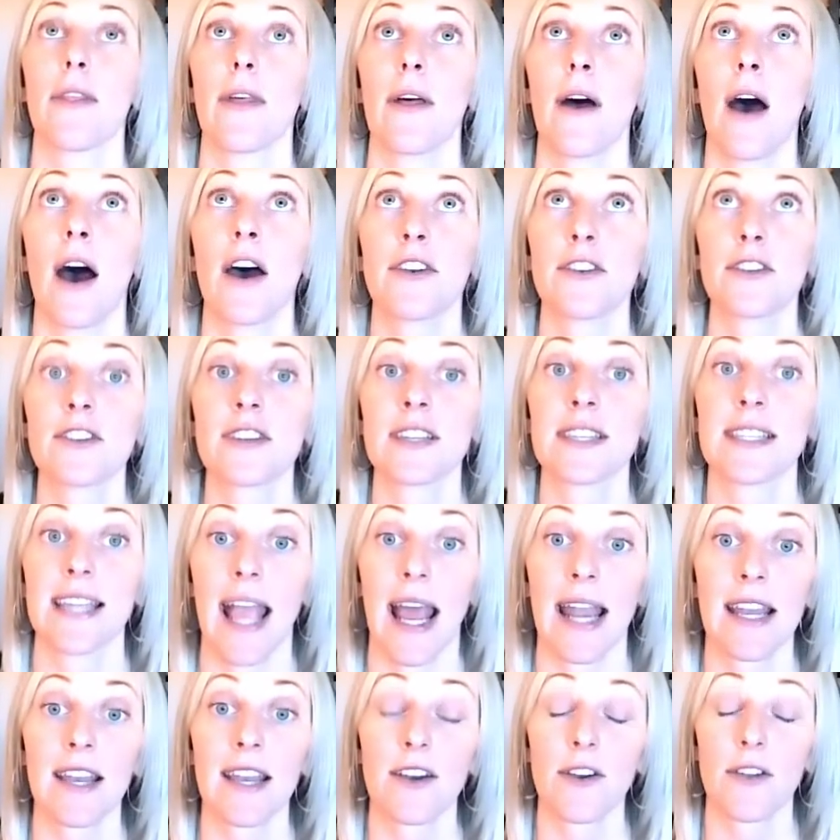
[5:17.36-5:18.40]

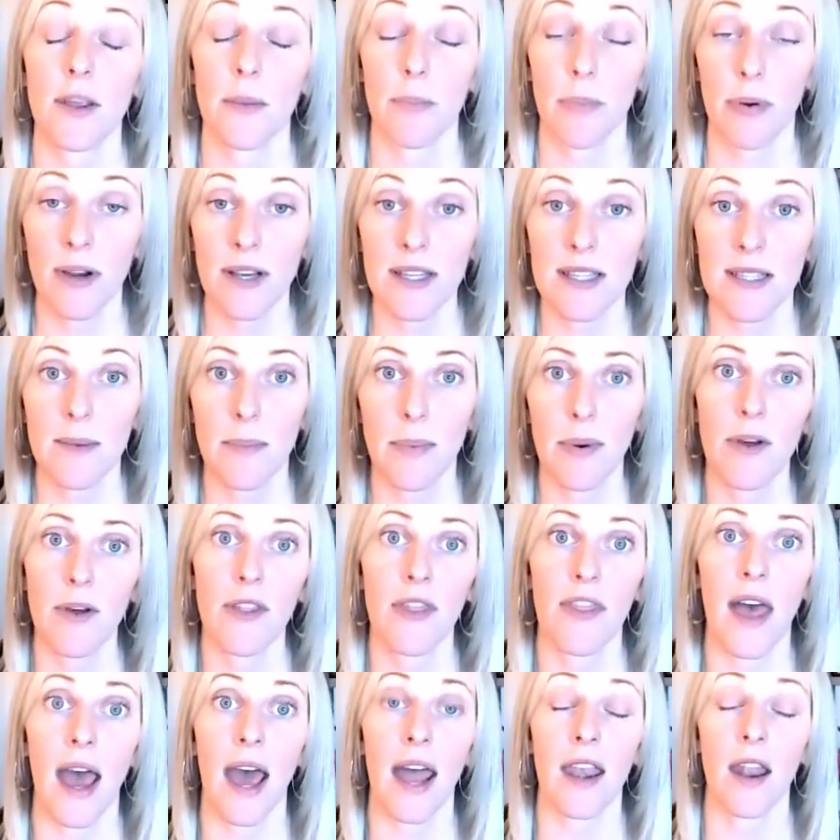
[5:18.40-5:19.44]
understanding, or the principle
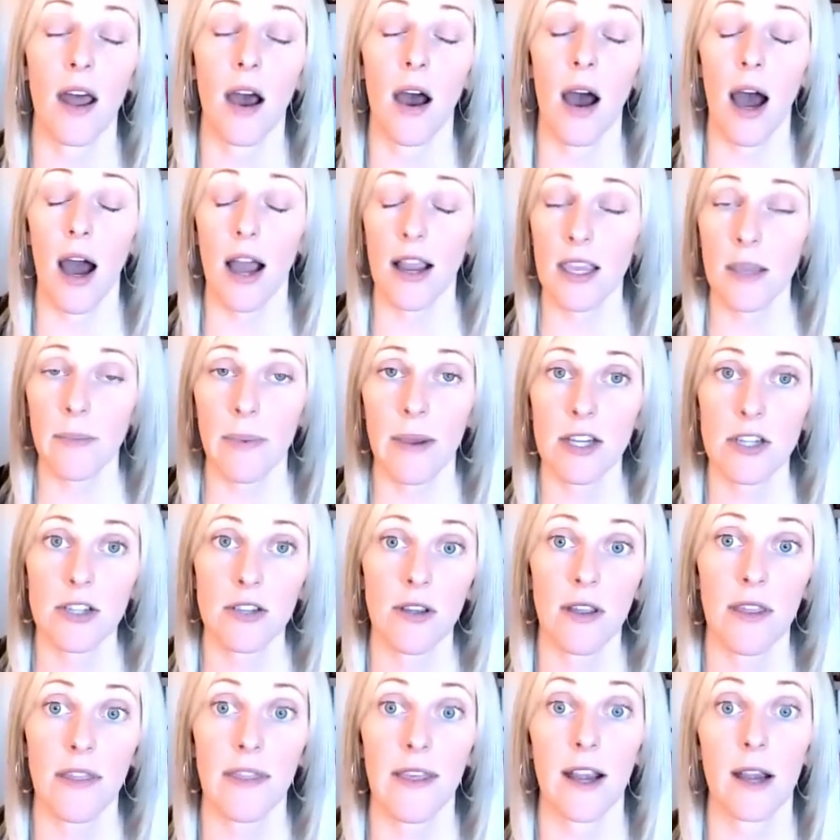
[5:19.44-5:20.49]
that
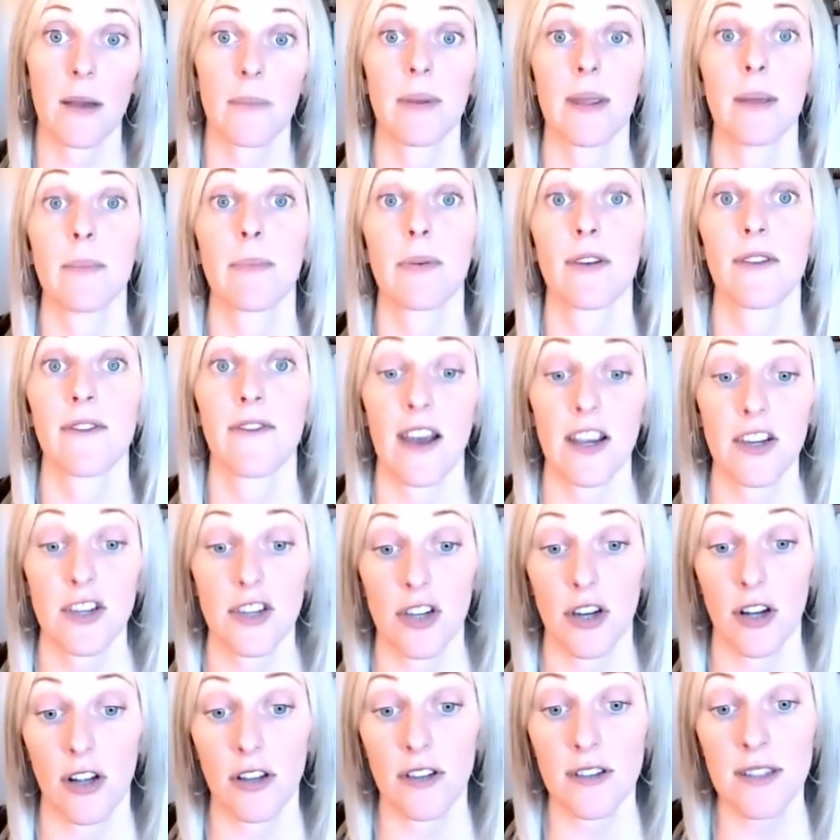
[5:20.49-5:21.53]
occupational therapy
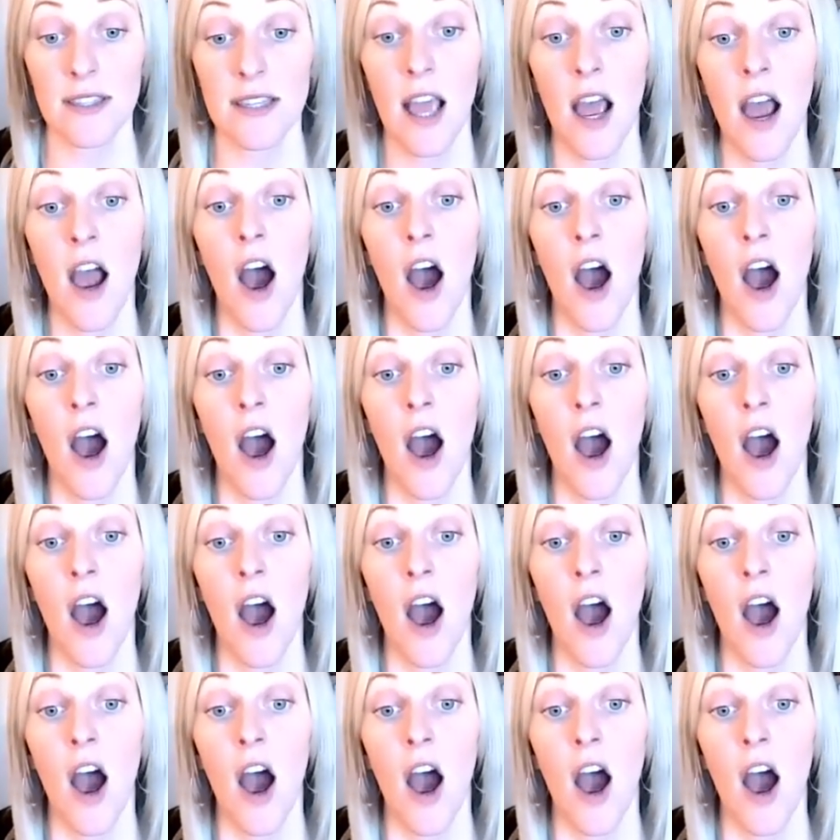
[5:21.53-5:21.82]
professionals